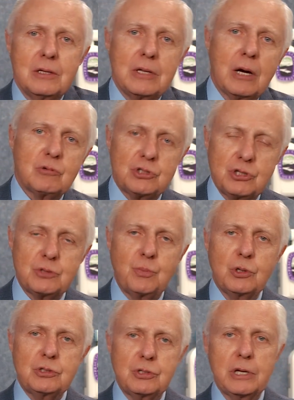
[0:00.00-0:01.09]
that was just
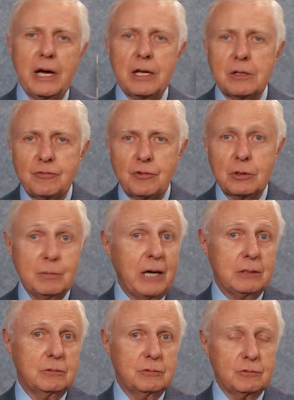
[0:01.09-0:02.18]
pushed together for
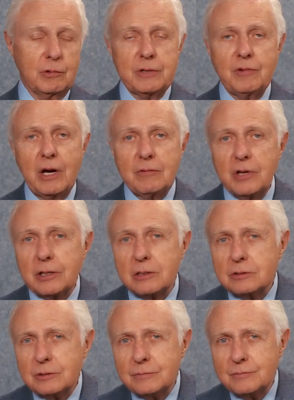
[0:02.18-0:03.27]
about 25
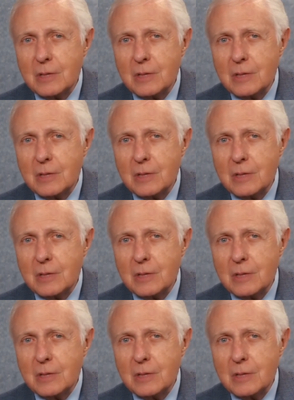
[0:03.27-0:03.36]
years.